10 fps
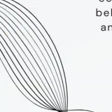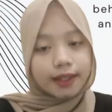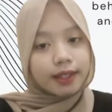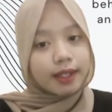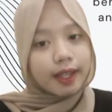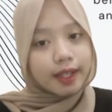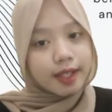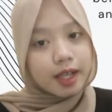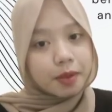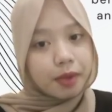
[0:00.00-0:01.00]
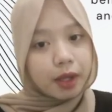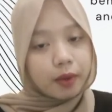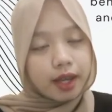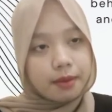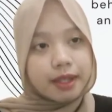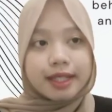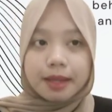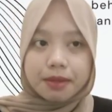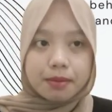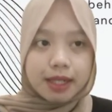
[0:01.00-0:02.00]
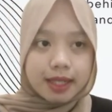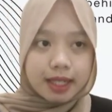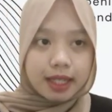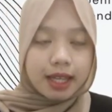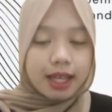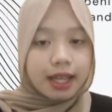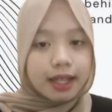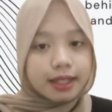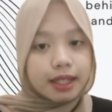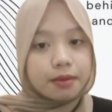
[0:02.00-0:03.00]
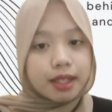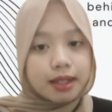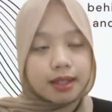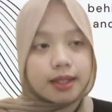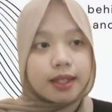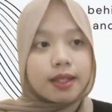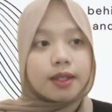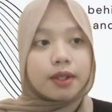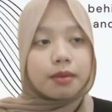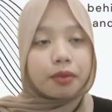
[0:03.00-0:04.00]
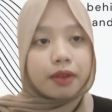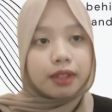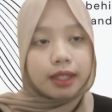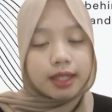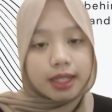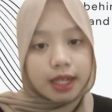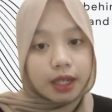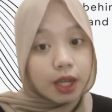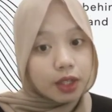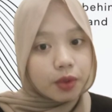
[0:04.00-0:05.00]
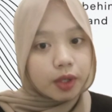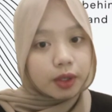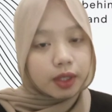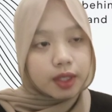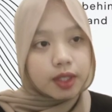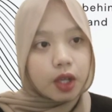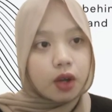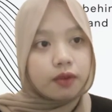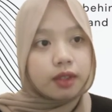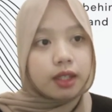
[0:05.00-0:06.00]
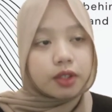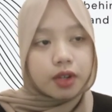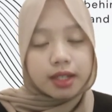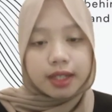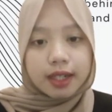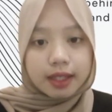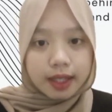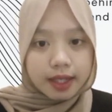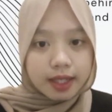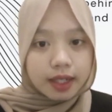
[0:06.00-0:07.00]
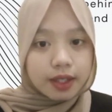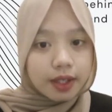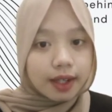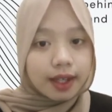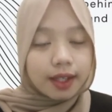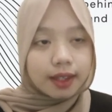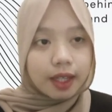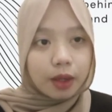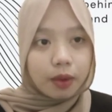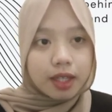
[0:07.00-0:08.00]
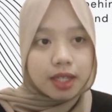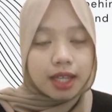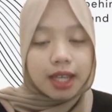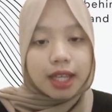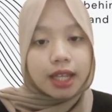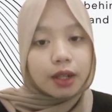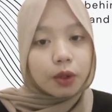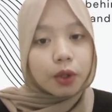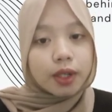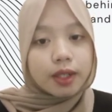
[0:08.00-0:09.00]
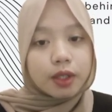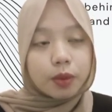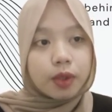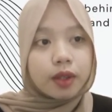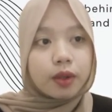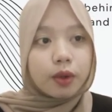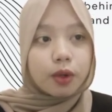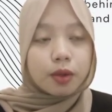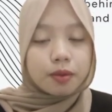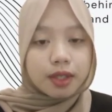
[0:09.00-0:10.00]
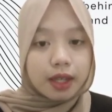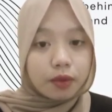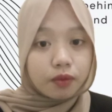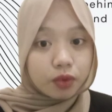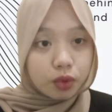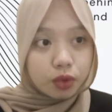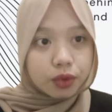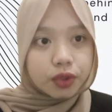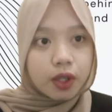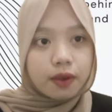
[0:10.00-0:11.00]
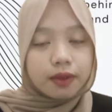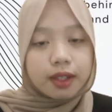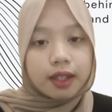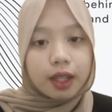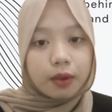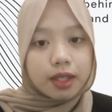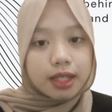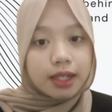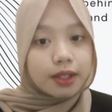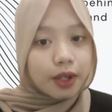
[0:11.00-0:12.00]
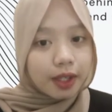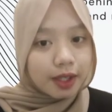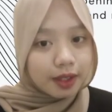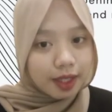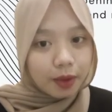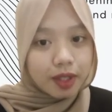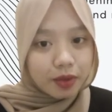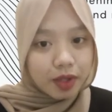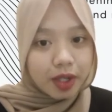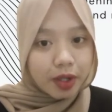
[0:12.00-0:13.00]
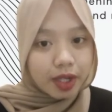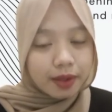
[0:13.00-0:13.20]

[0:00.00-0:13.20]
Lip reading: The next aspect, we have acceptability. Acceptance leads to the prevalence and naturalness of the translated text in a targeted language in accordance with the norms and rules of the language in a targeted language reader.